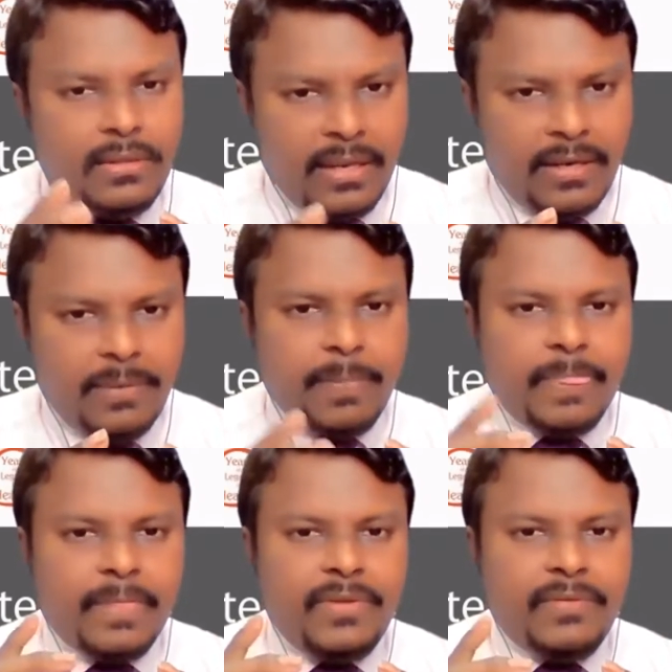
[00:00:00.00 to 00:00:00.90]
Then
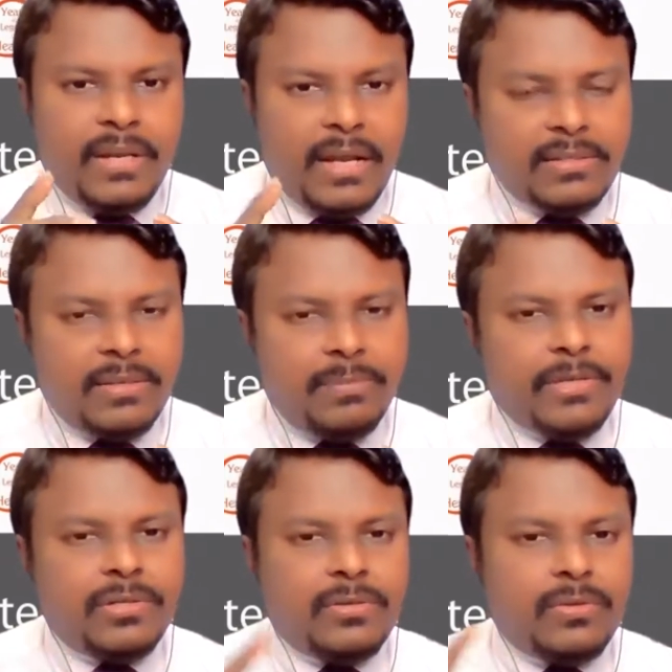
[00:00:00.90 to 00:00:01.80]
we will ask the
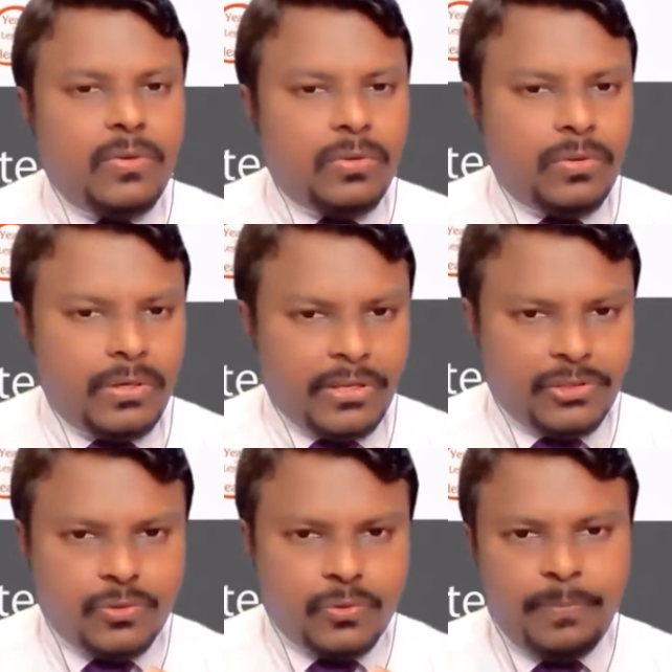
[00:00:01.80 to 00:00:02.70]
patient to go to the
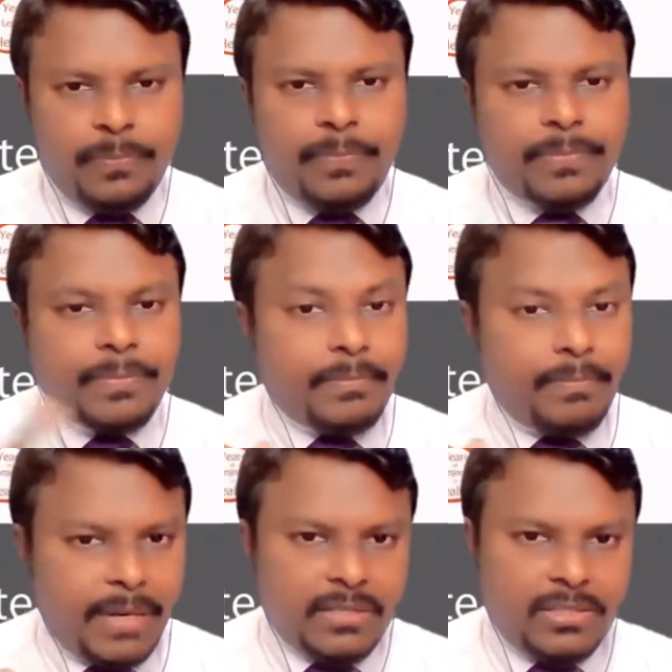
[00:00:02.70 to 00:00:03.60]
restroom,
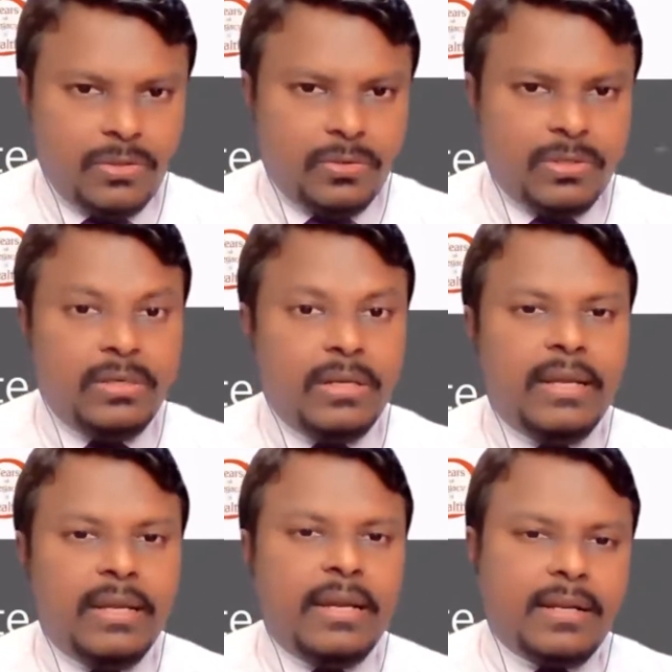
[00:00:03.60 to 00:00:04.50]
pass urine,
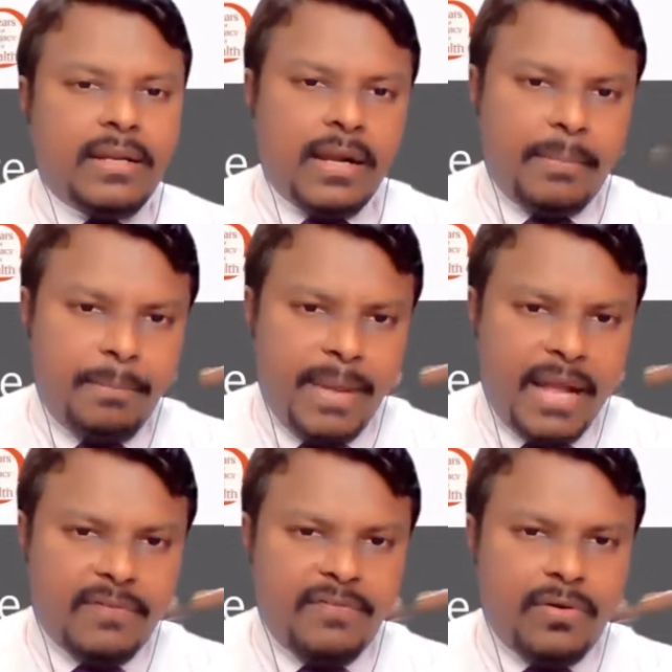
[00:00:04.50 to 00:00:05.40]
come
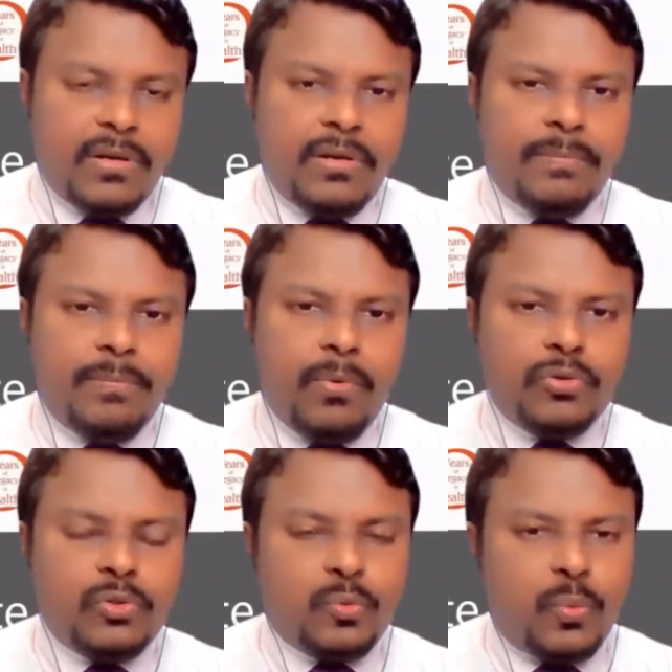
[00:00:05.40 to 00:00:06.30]
back for a
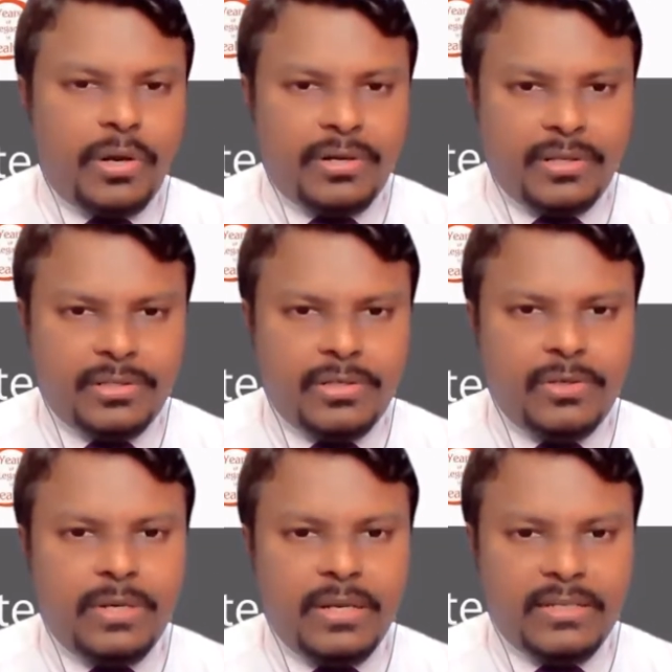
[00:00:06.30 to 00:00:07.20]
post-void
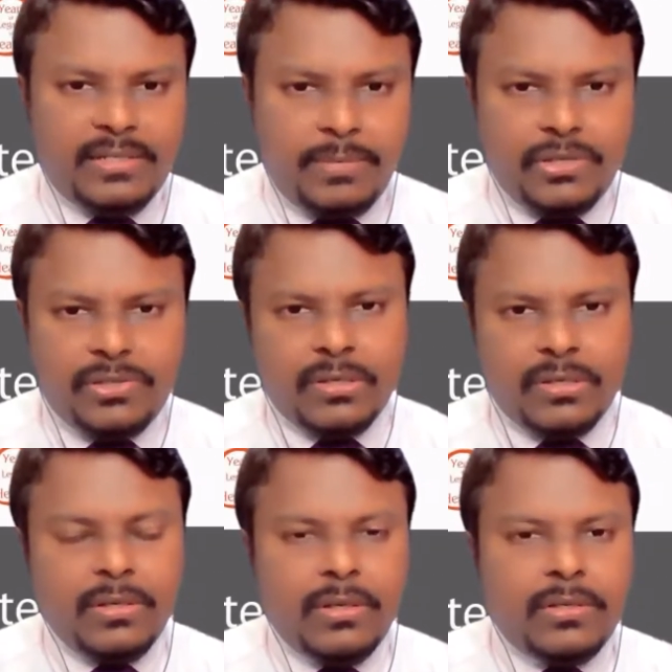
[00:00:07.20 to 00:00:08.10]
residual estimation.
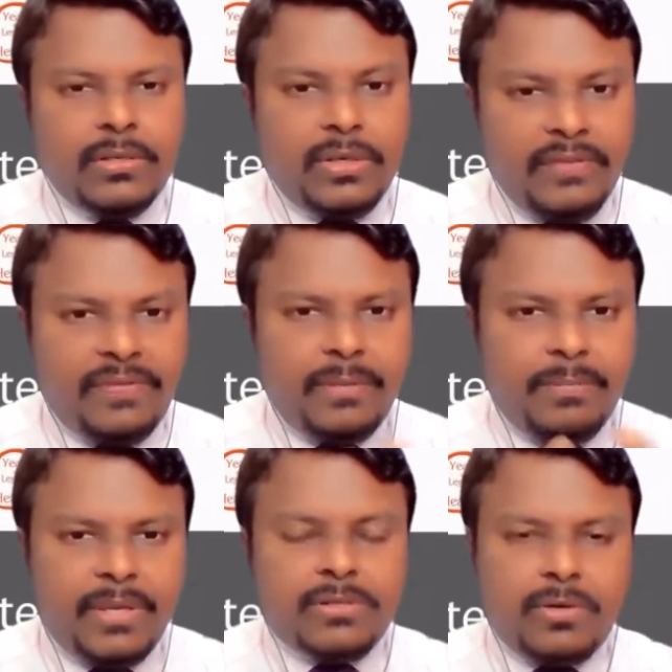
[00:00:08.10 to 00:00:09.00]
So if
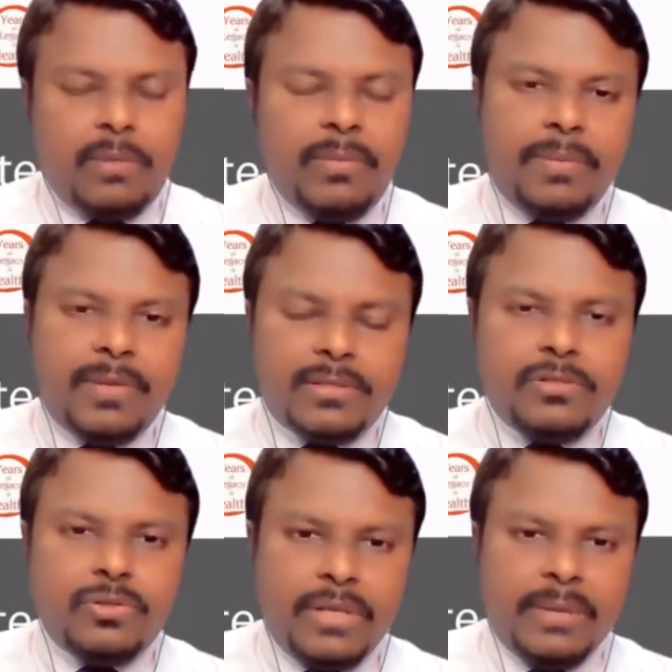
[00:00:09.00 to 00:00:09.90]
the normal
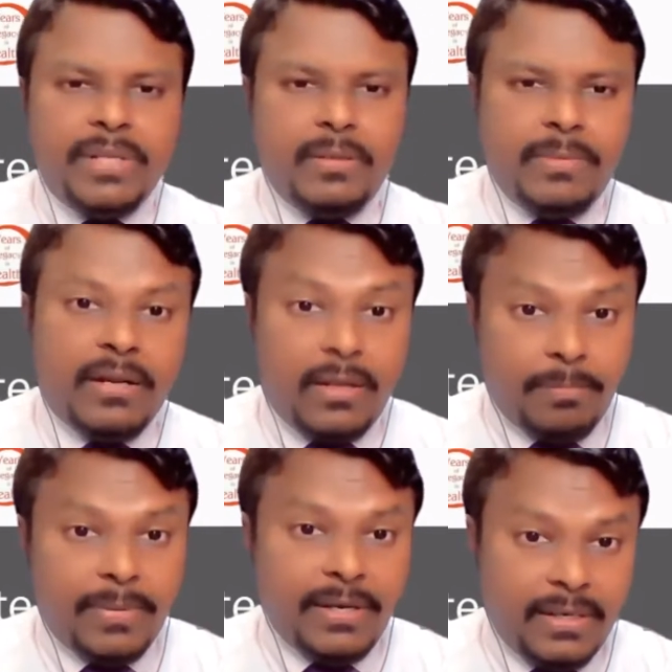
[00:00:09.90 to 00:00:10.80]
person should empty the bladder
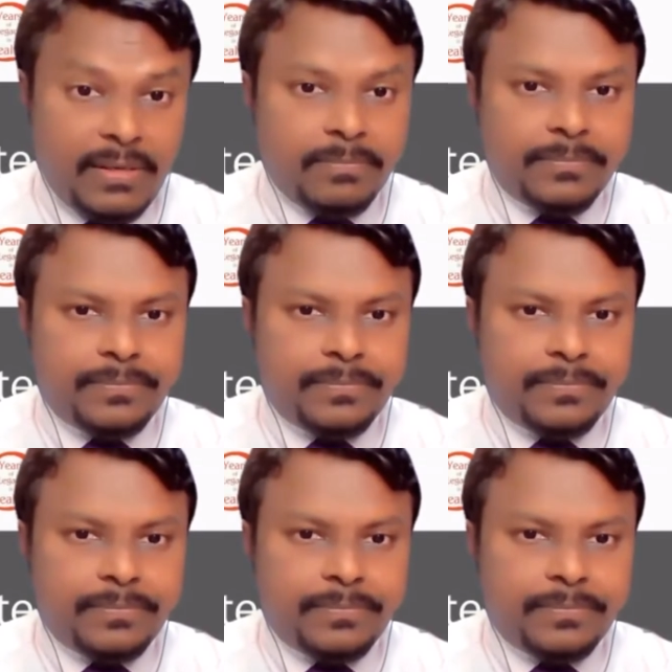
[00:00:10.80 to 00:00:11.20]
completely,